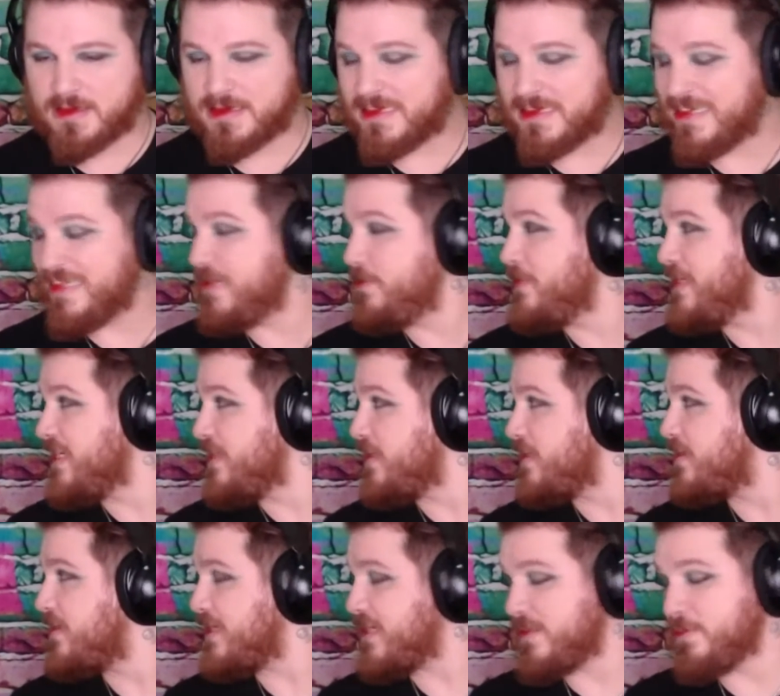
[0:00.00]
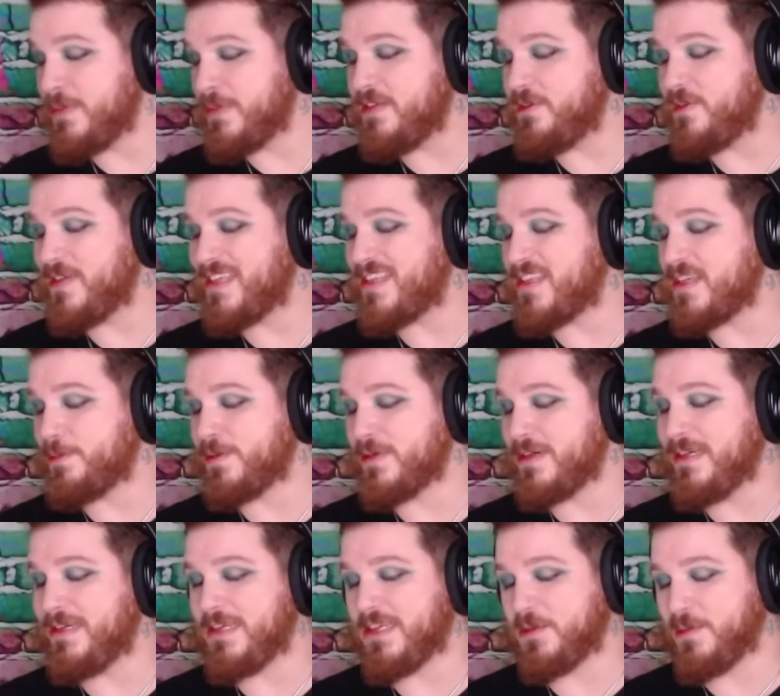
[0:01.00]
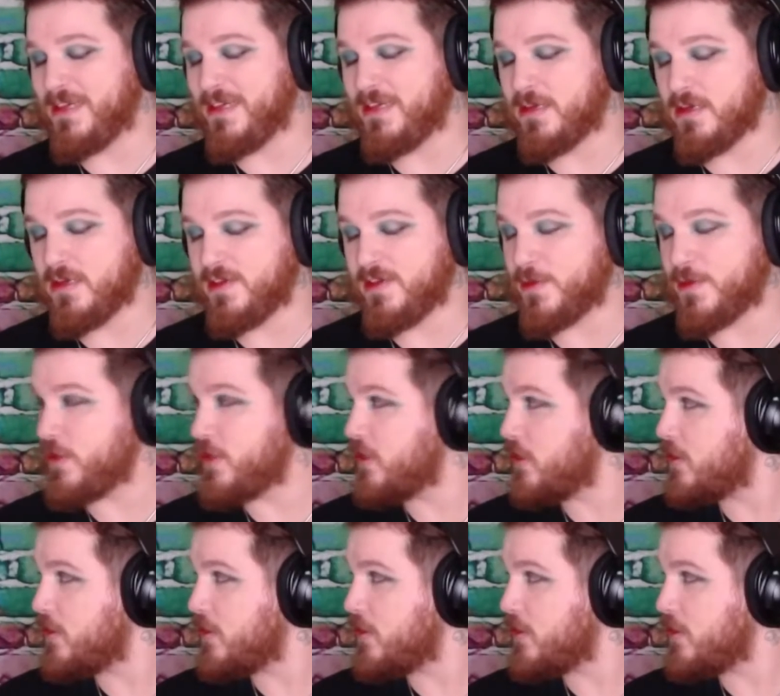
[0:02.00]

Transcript: Hey Mel, it says my Vista print has been delivered.